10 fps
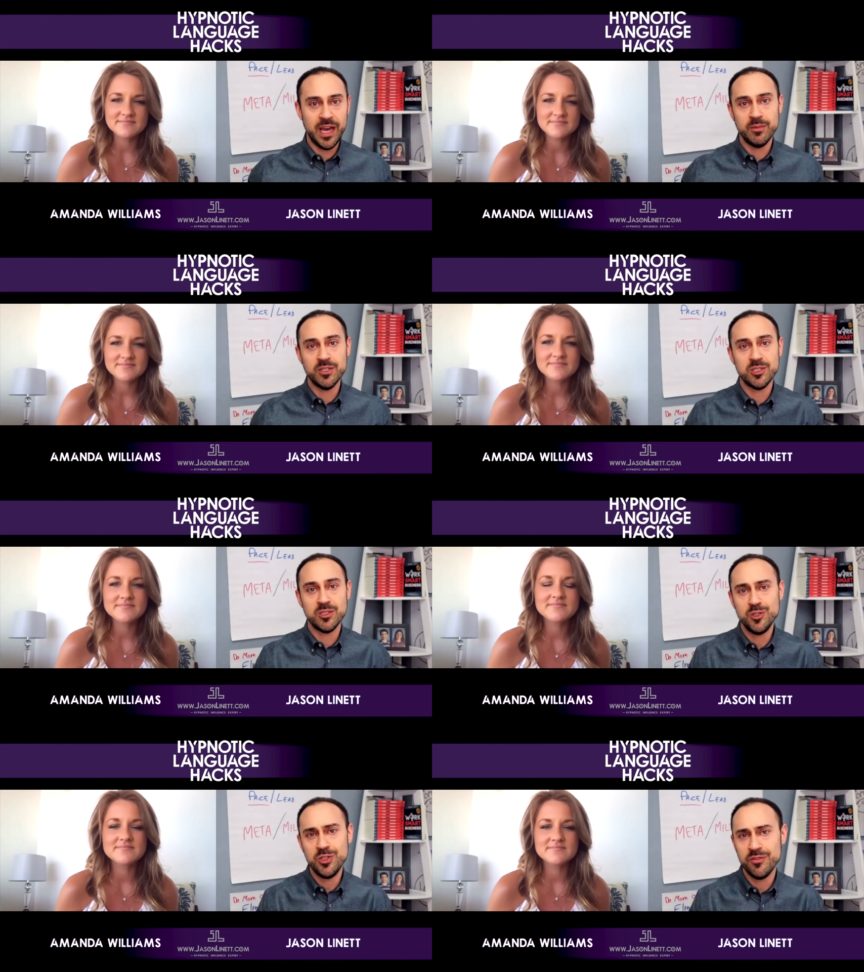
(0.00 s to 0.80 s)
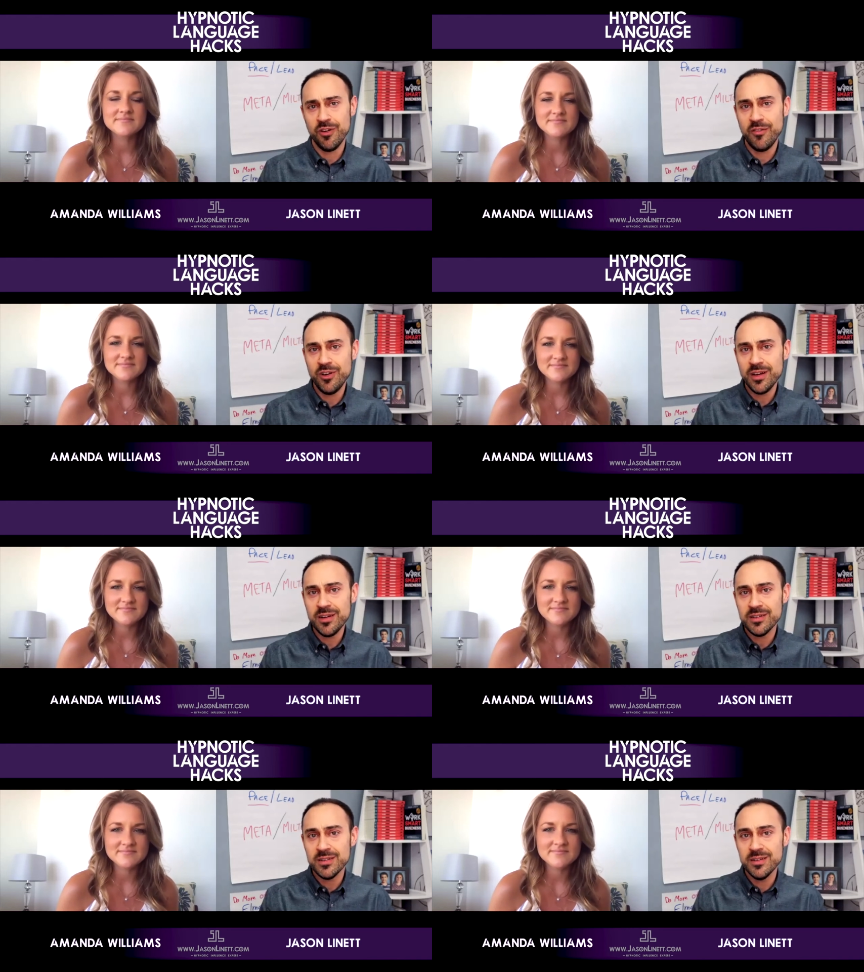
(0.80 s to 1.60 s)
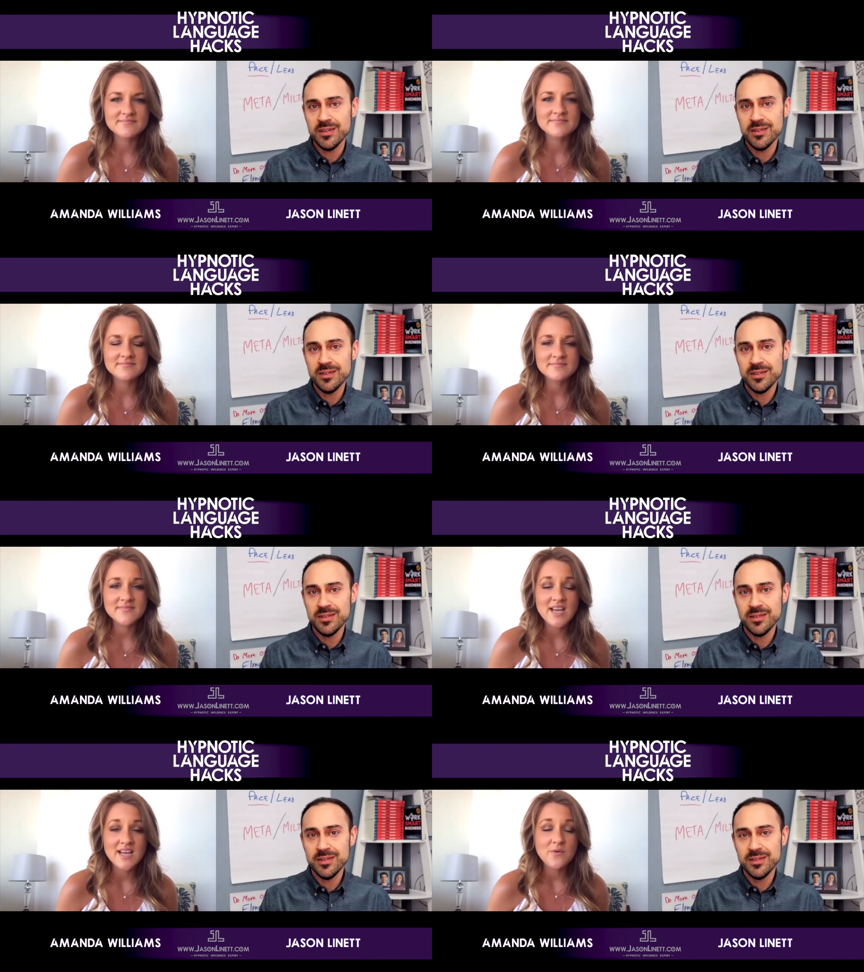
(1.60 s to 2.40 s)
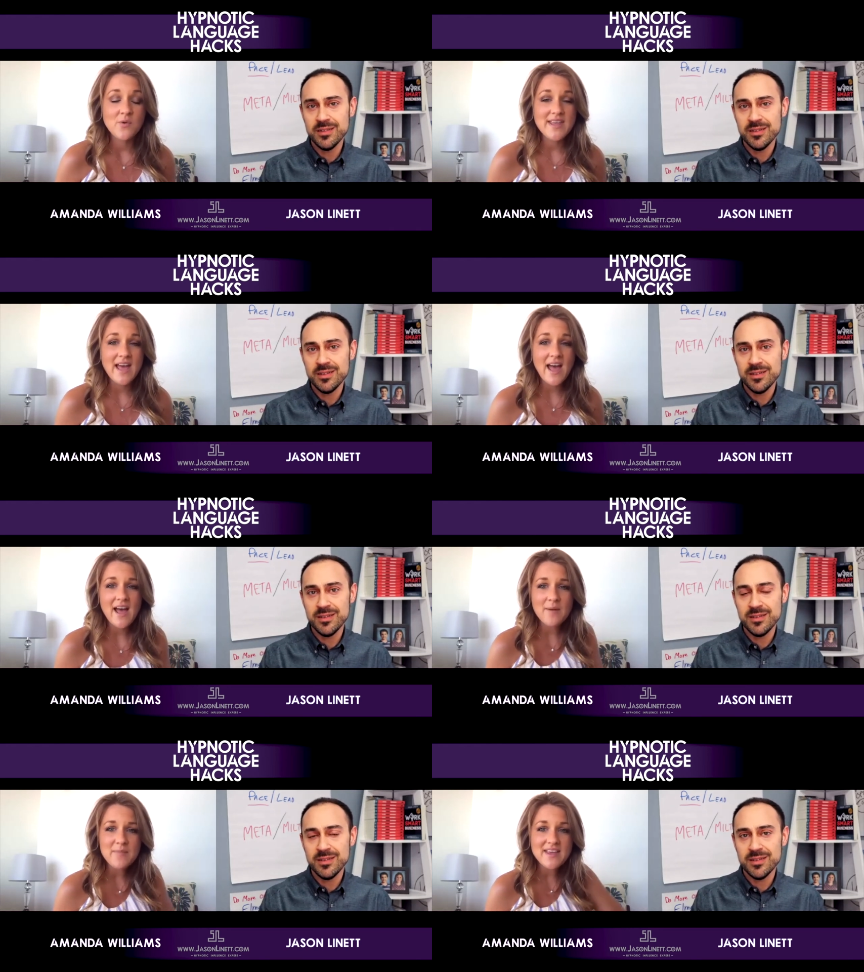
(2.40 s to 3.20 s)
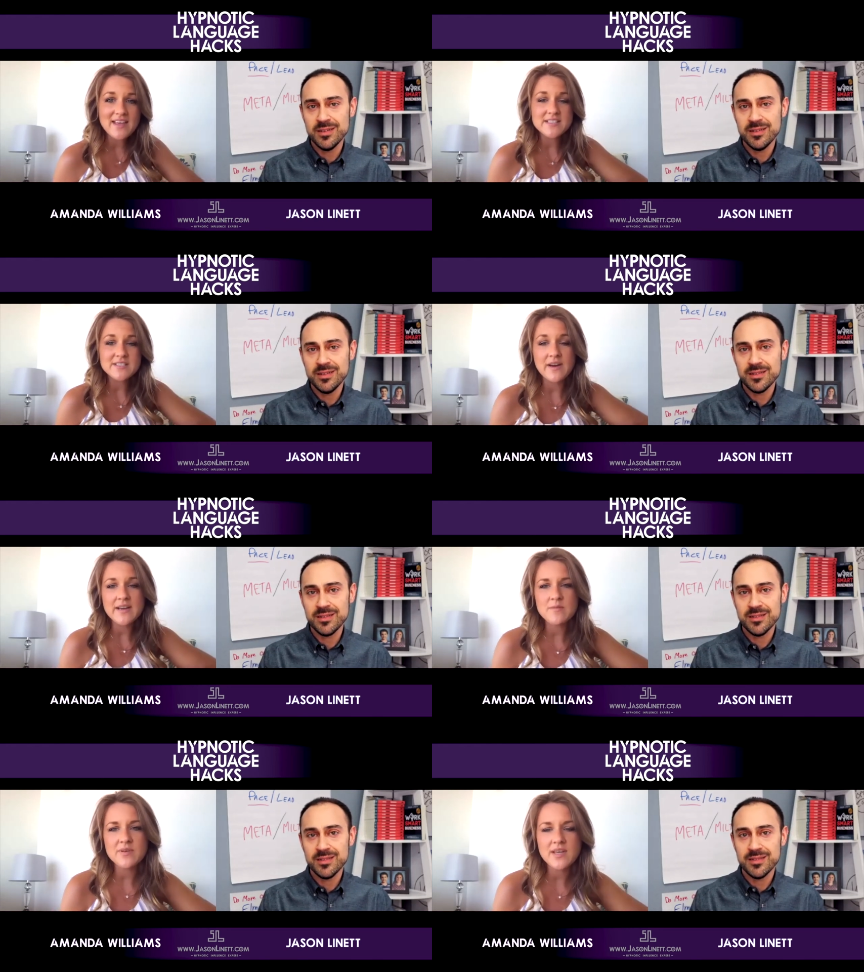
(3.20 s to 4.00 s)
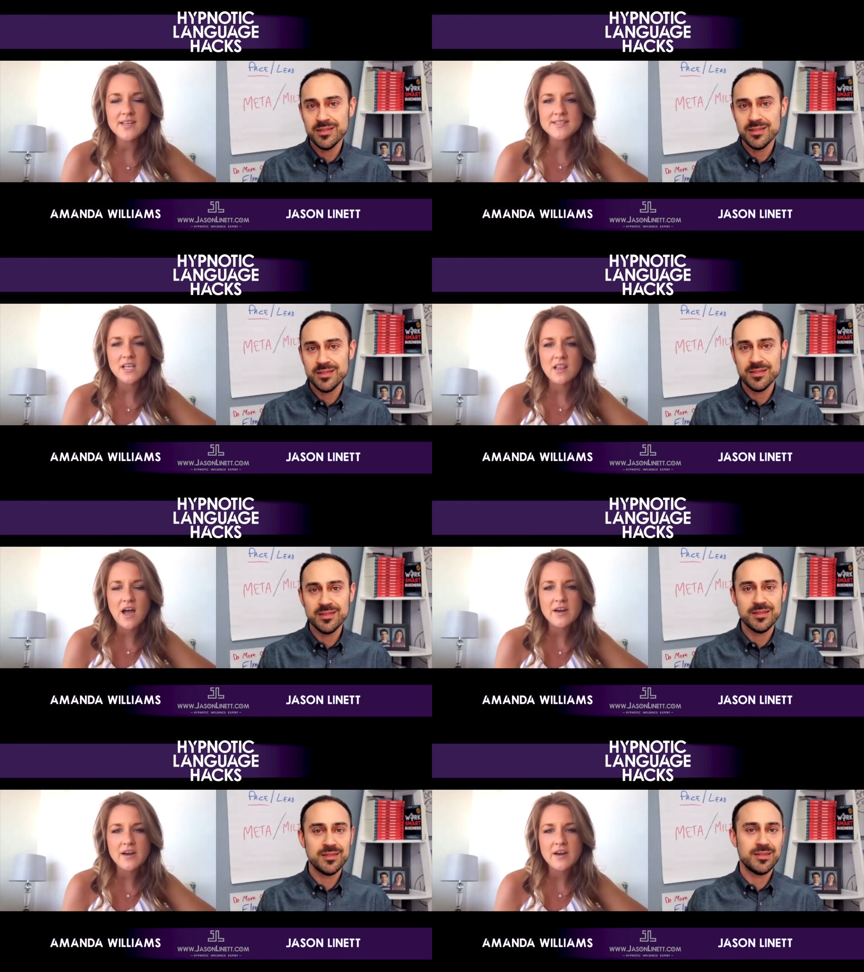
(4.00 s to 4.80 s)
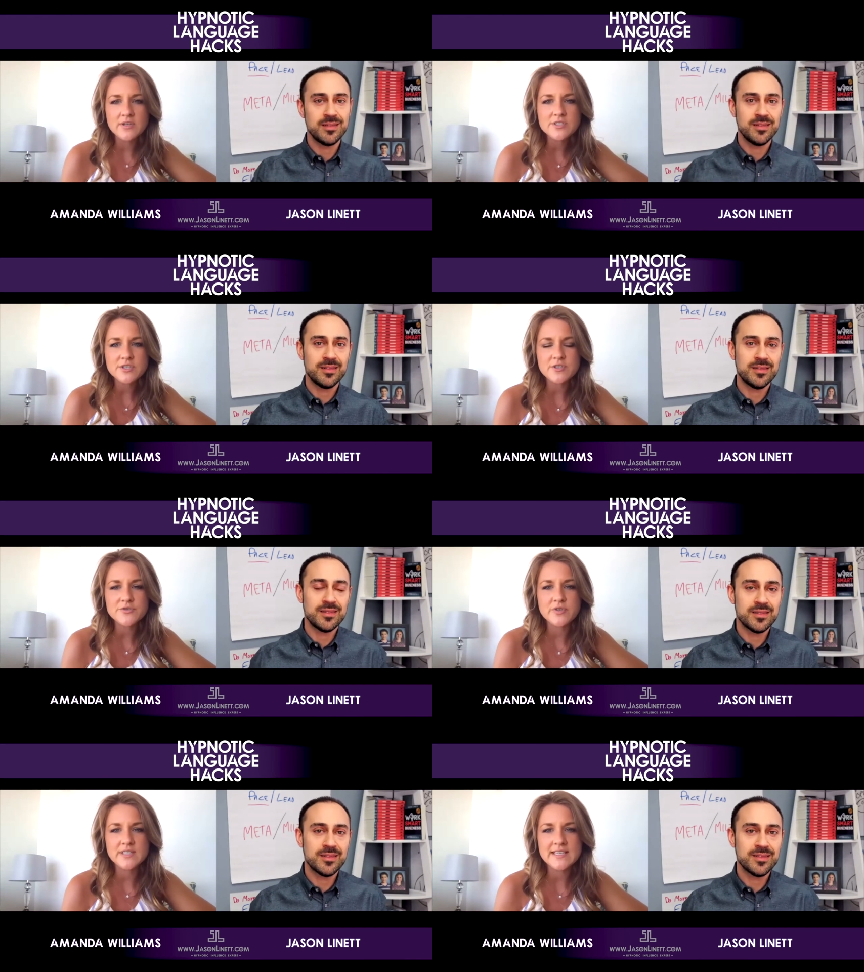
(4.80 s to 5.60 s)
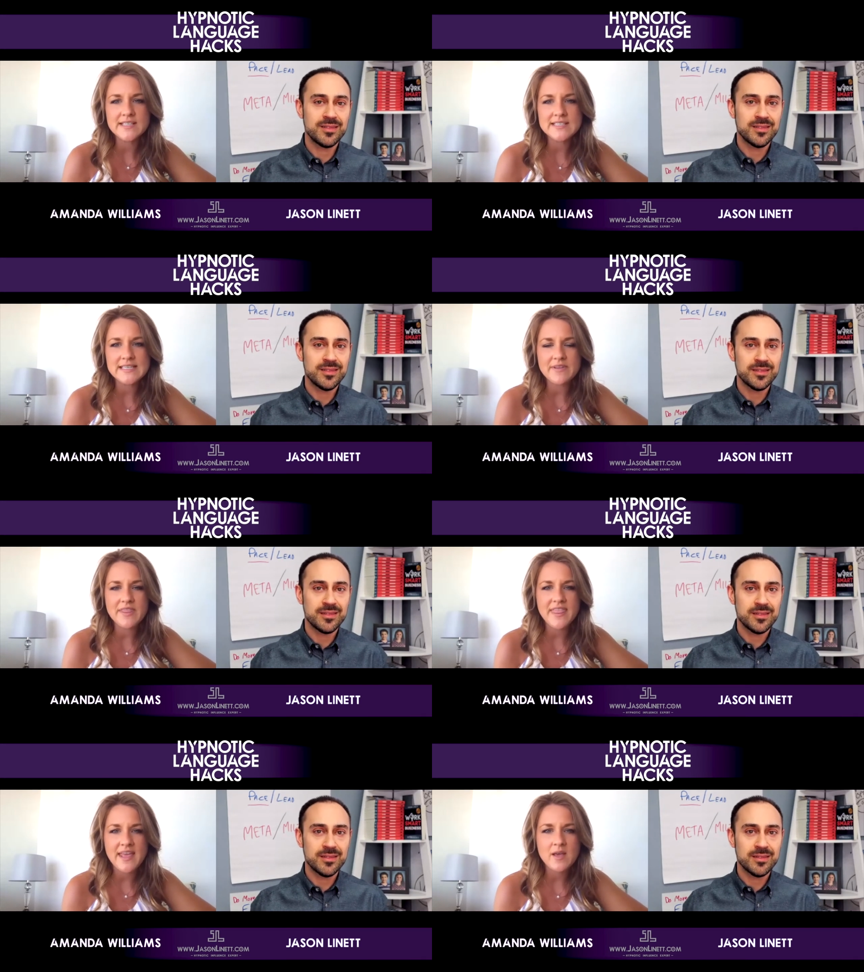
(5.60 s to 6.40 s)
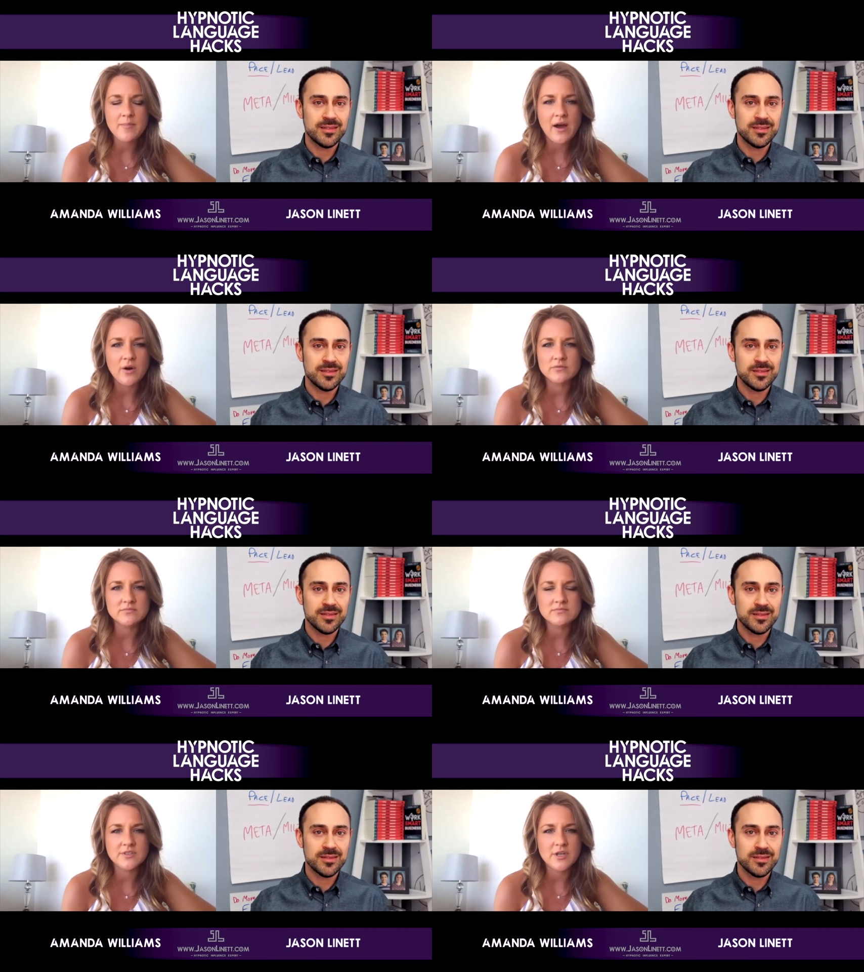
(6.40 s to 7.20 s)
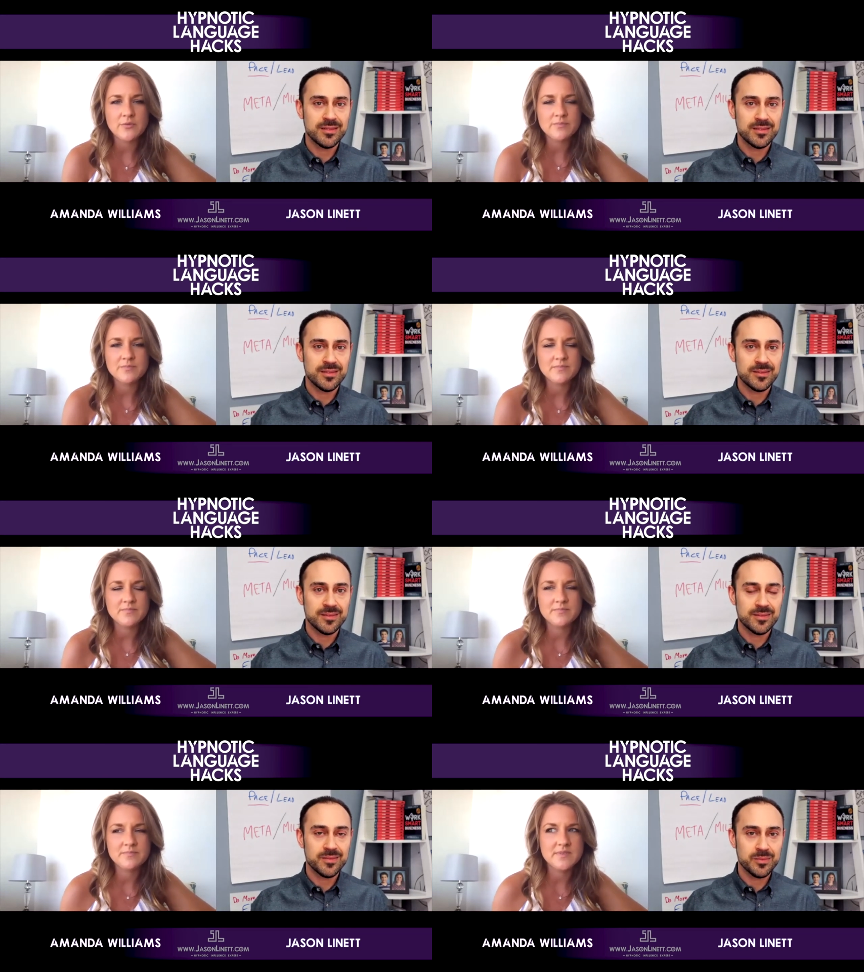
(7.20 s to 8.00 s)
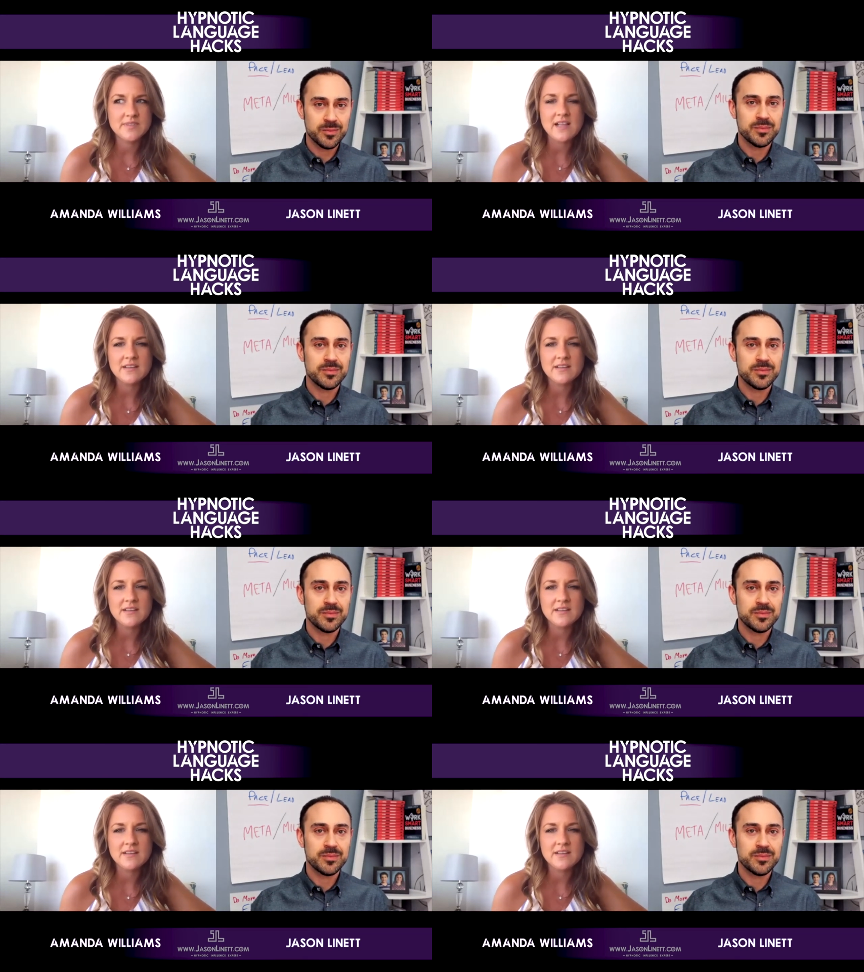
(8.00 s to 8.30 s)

Speaker 1: the solution for everything?
Speaker 2: Well, yeah. I mean, it's funny because a lot of realtors really didn't even think about, you know, telling